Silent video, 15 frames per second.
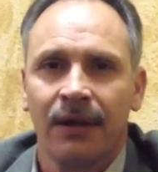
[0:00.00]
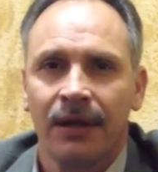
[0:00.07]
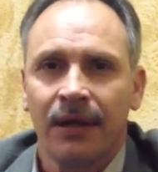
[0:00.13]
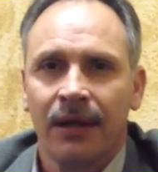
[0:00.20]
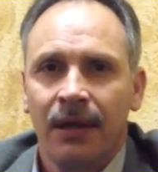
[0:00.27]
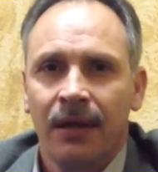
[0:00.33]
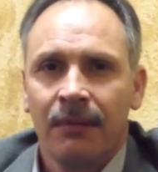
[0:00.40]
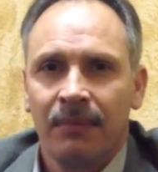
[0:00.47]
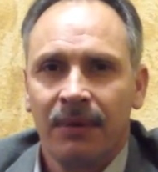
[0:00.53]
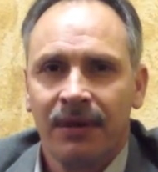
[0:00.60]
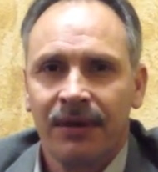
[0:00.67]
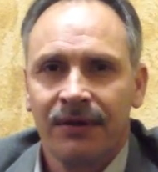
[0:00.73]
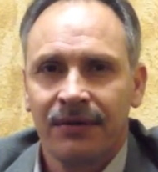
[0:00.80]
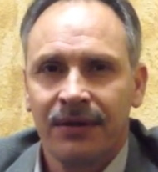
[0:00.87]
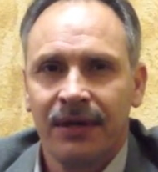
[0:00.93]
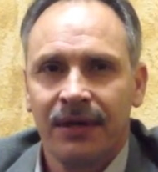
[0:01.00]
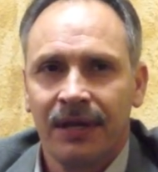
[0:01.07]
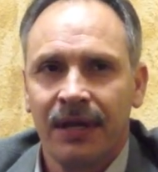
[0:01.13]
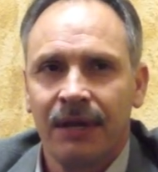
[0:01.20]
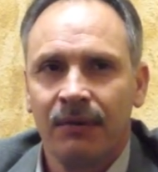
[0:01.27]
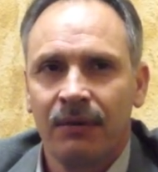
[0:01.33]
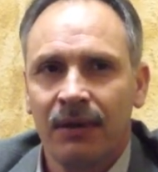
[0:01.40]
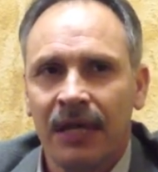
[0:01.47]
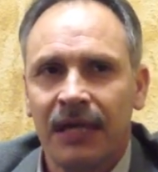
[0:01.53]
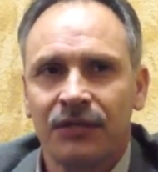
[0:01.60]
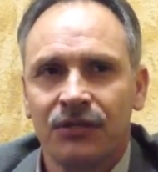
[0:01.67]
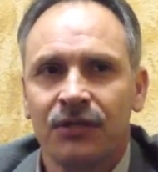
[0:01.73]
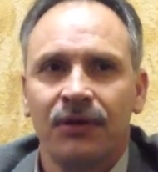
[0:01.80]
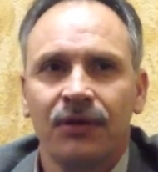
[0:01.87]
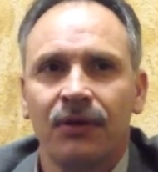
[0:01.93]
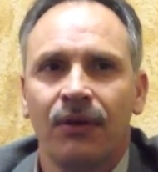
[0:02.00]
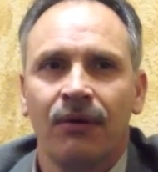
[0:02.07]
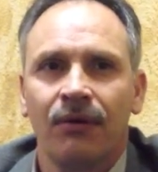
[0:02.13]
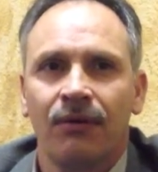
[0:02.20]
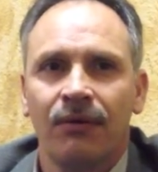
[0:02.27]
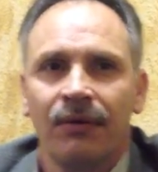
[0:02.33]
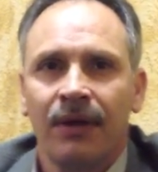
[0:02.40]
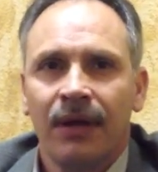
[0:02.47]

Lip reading: Mm-hmm. Because he will let you know